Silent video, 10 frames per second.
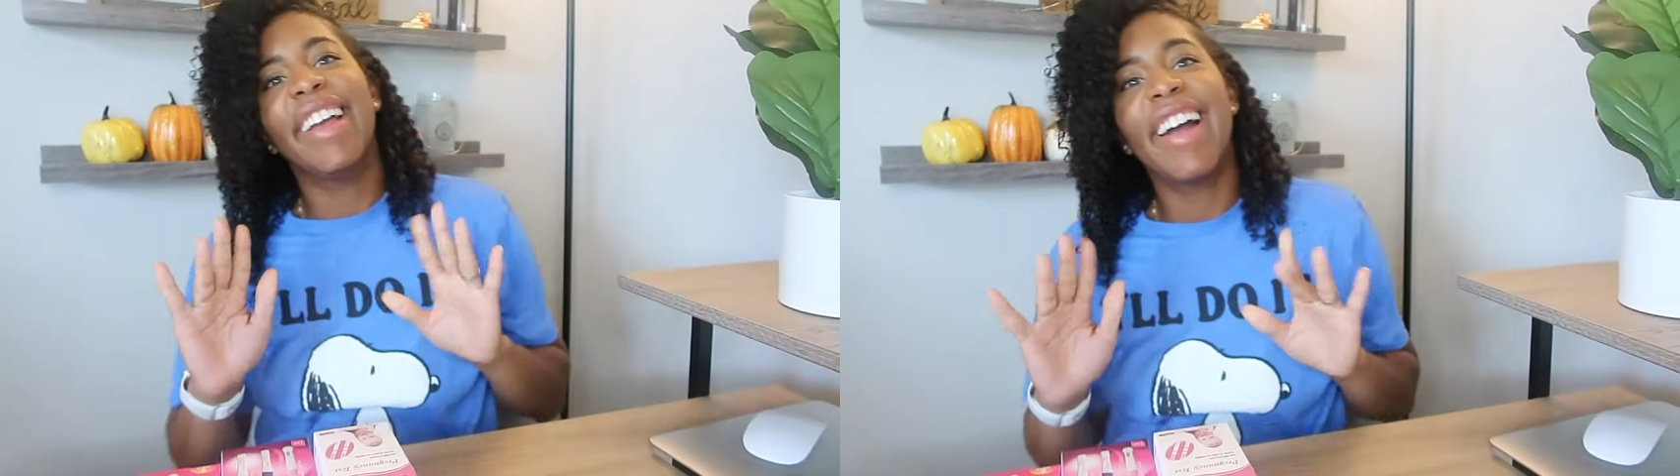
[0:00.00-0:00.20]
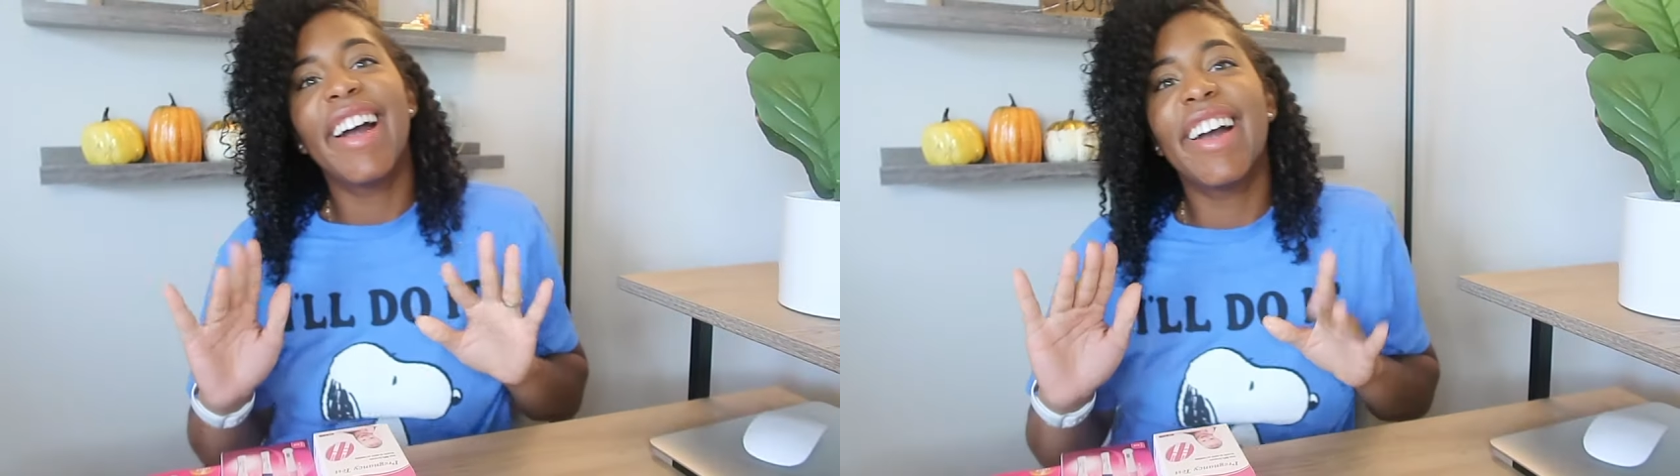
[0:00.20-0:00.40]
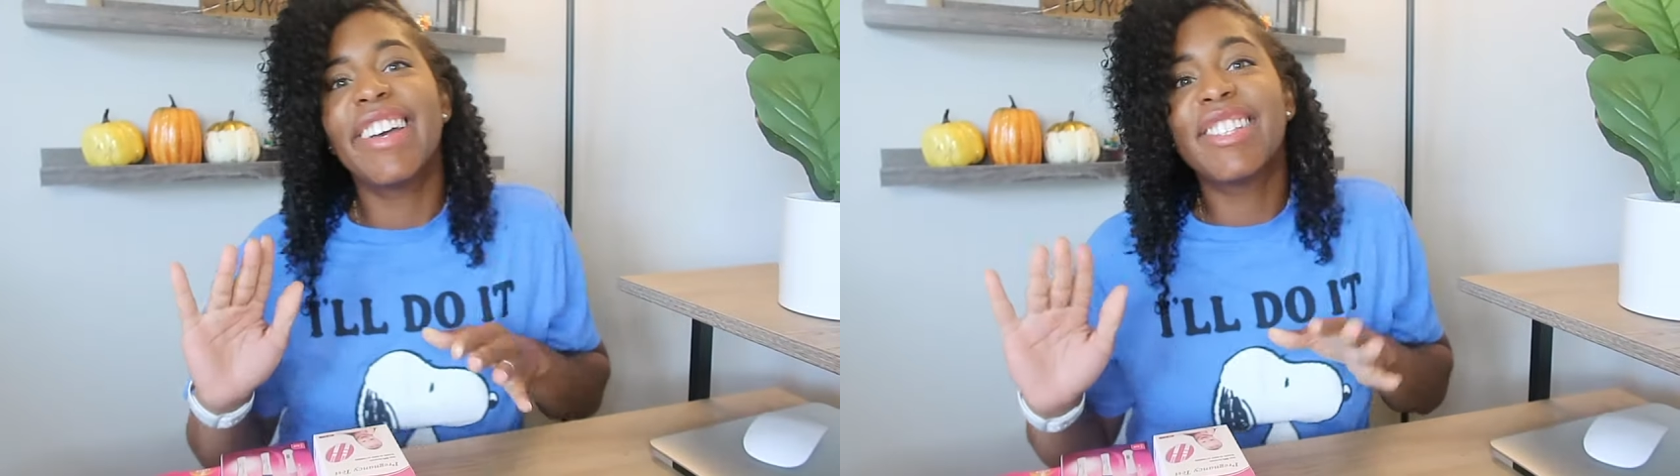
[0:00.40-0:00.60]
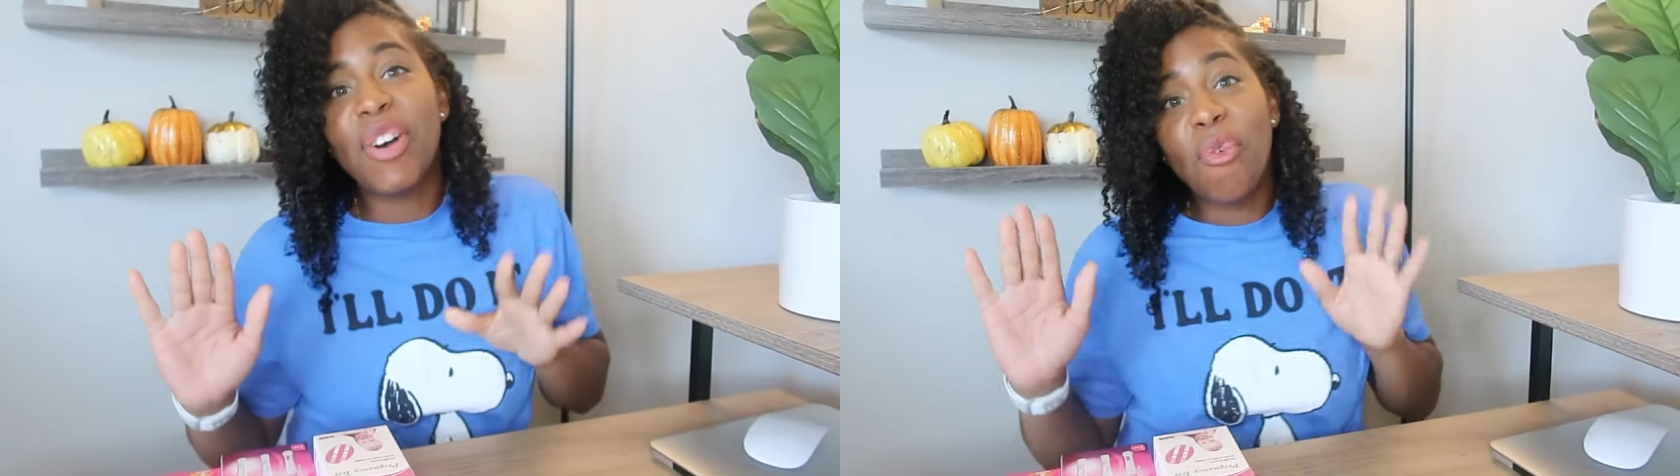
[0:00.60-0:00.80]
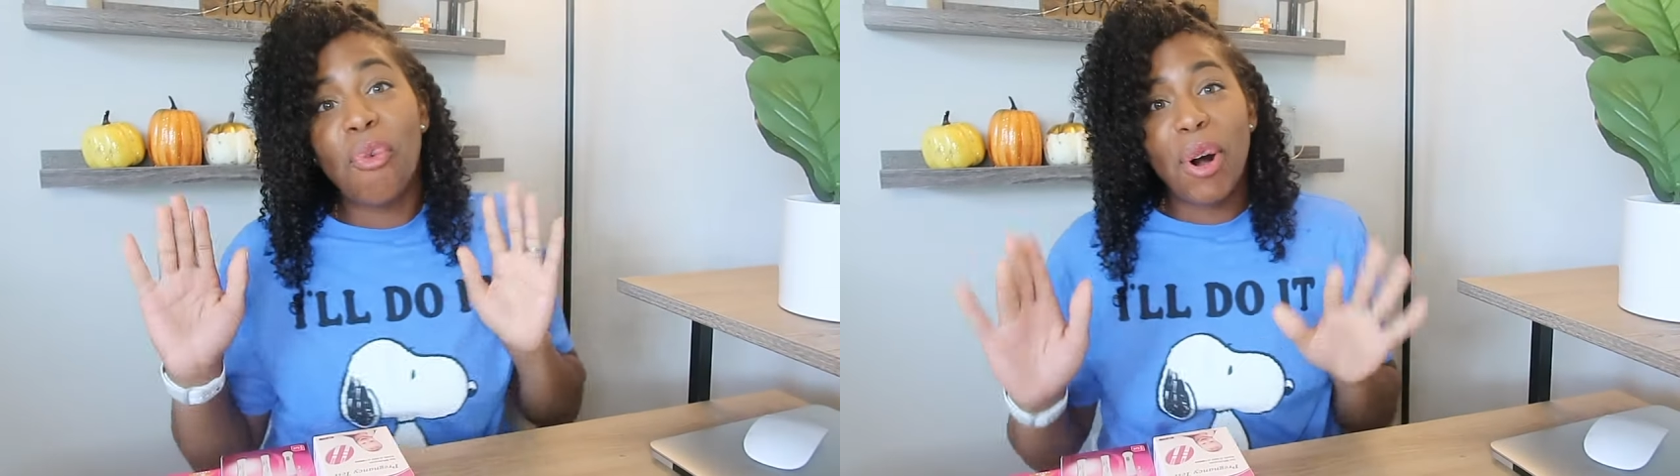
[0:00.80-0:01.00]
guys
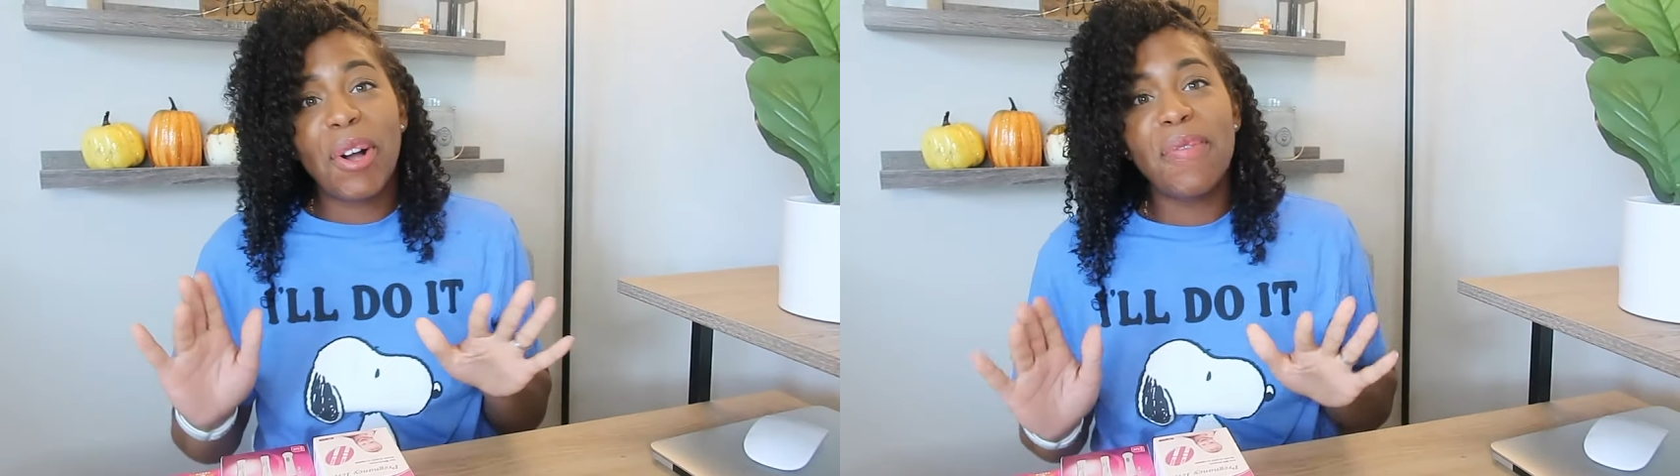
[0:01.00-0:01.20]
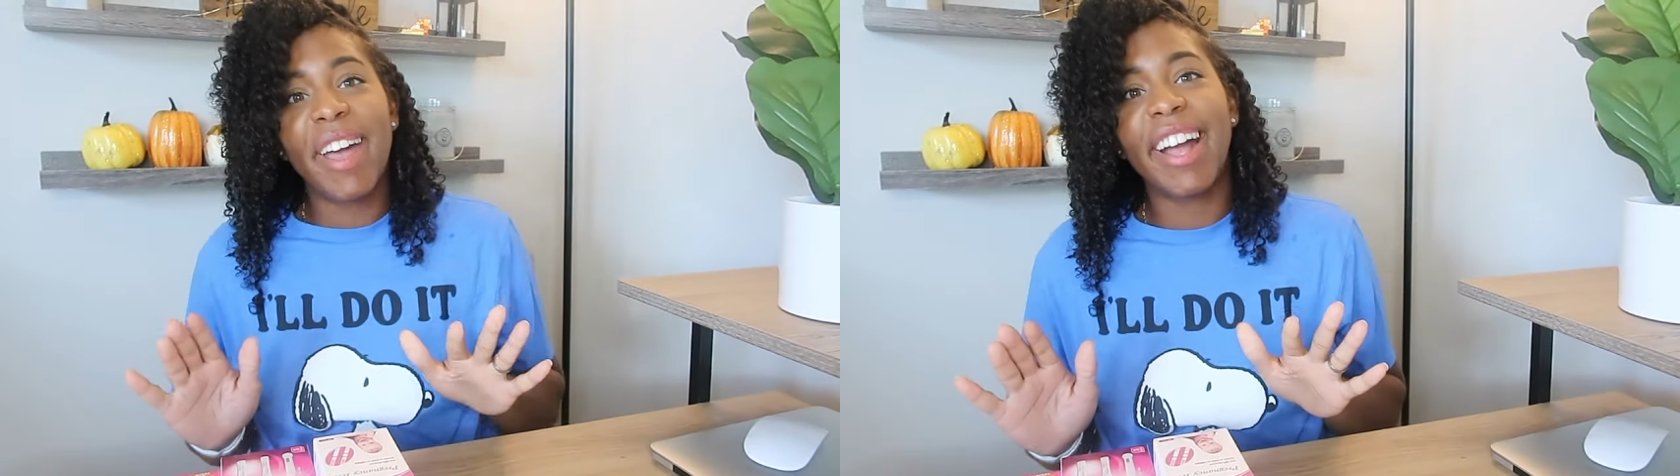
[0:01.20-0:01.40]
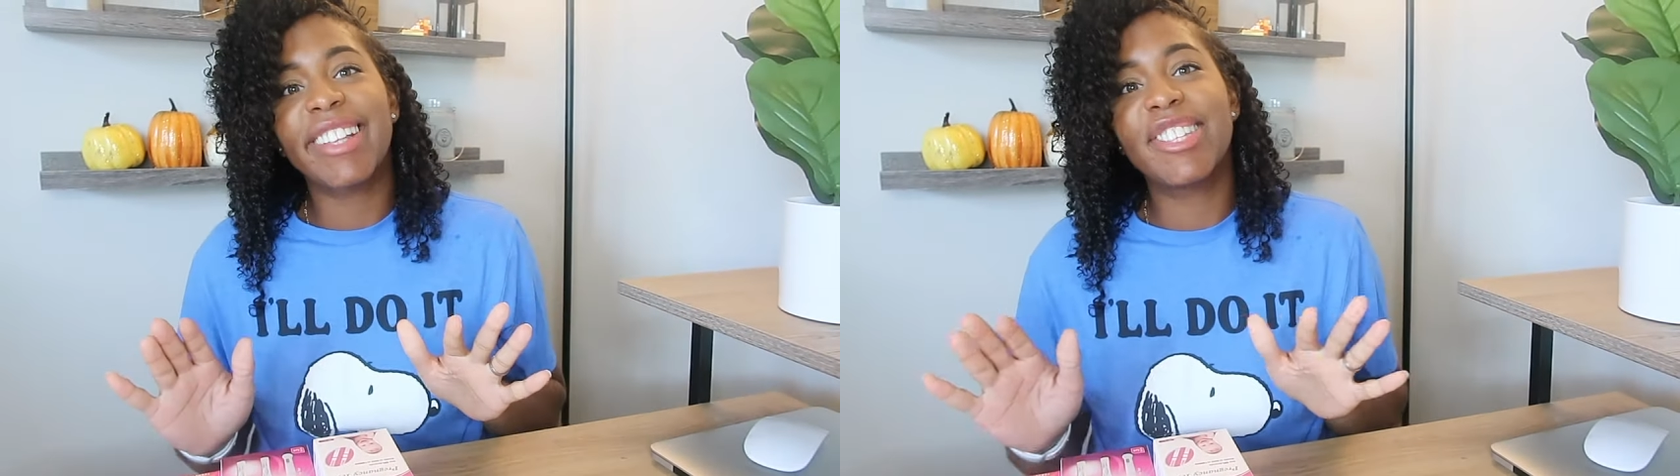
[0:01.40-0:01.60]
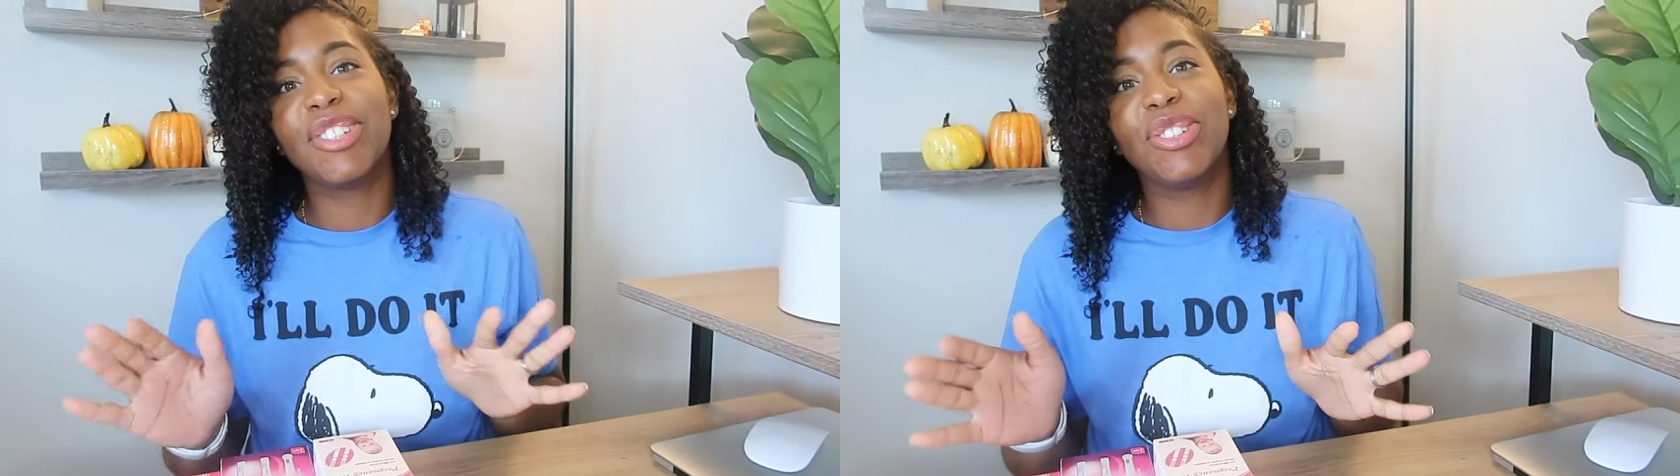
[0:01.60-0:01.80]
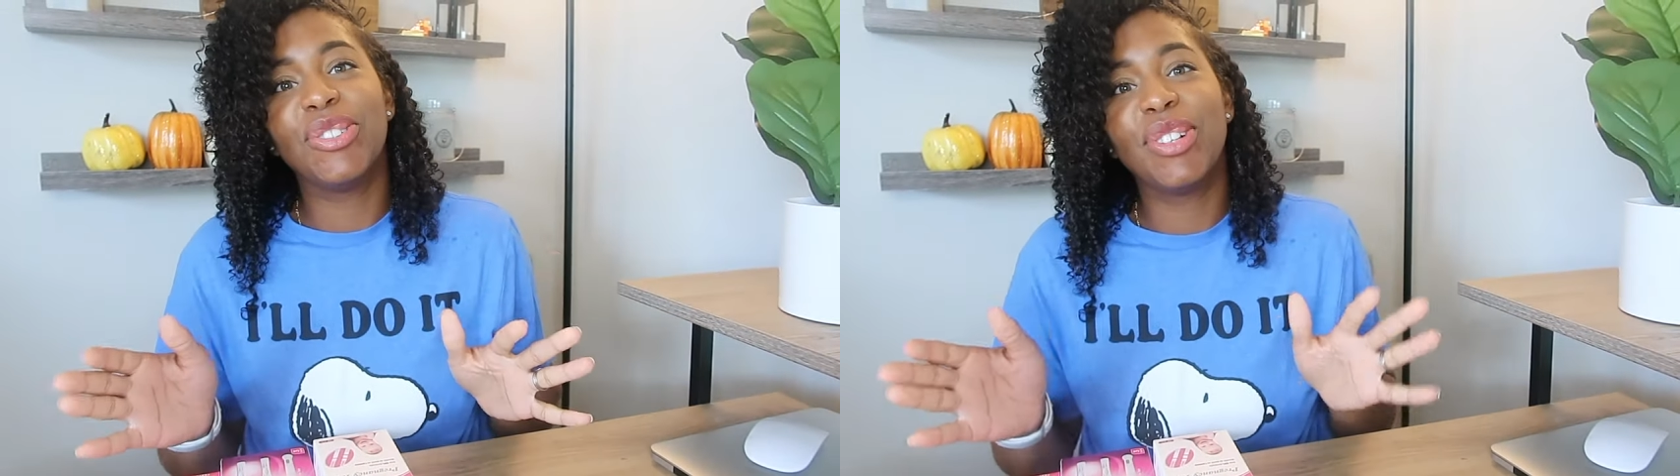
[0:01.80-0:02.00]
welcome back
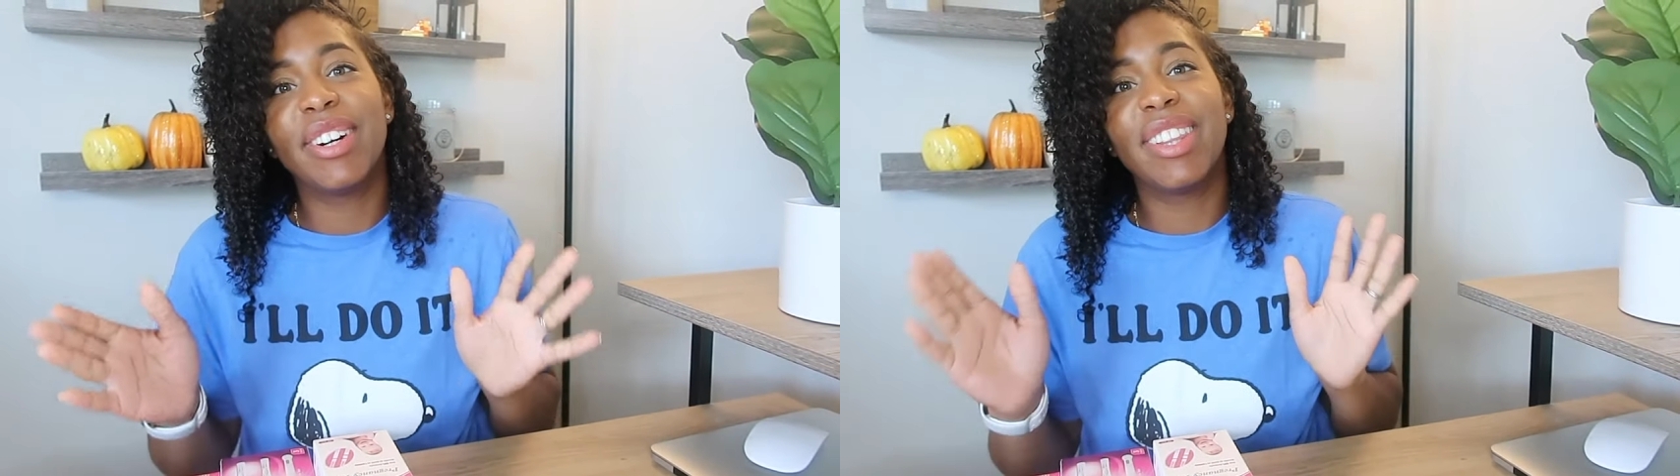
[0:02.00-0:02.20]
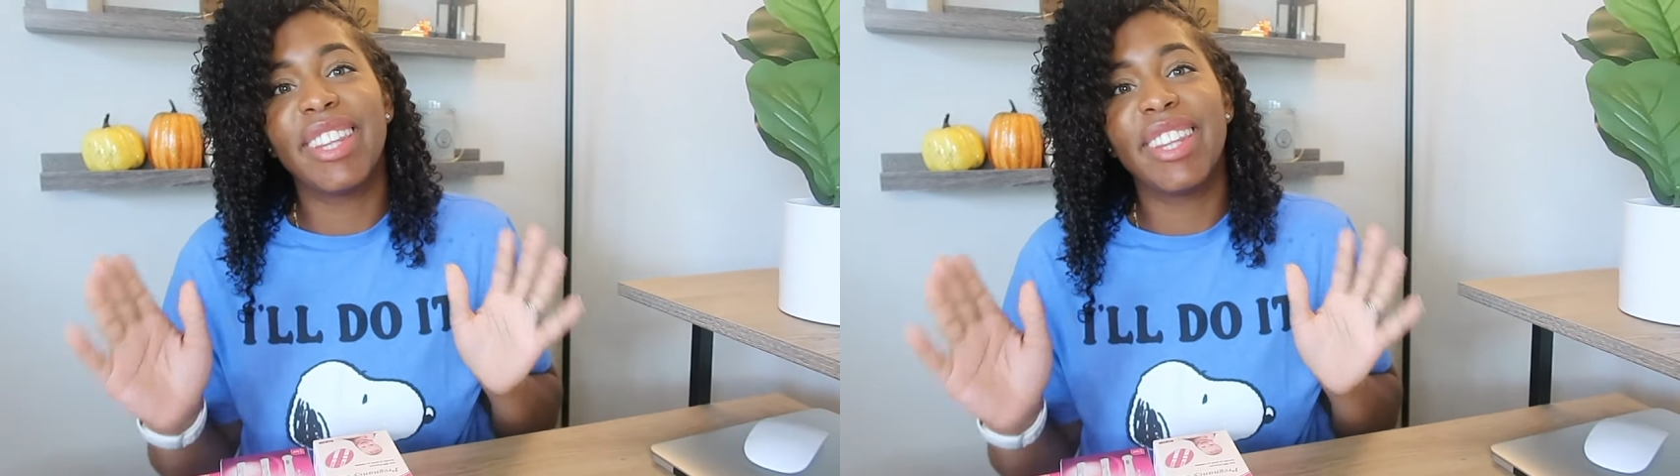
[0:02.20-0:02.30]
to